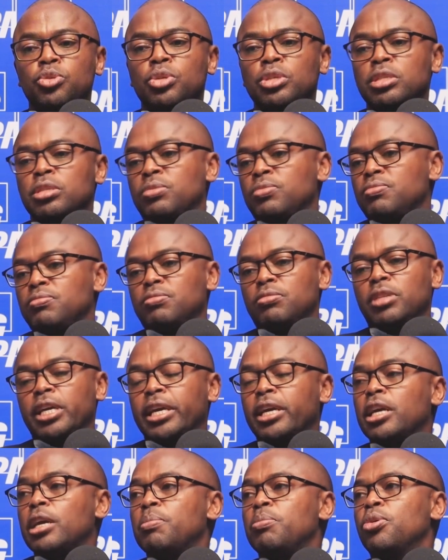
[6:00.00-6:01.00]
countries
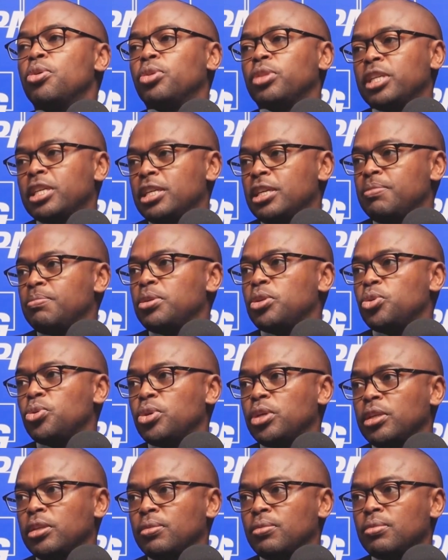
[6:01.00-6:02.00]
like Gabon that have
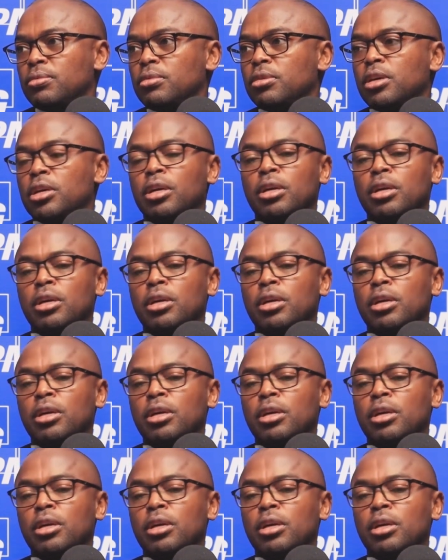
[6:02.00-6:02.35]
been doing,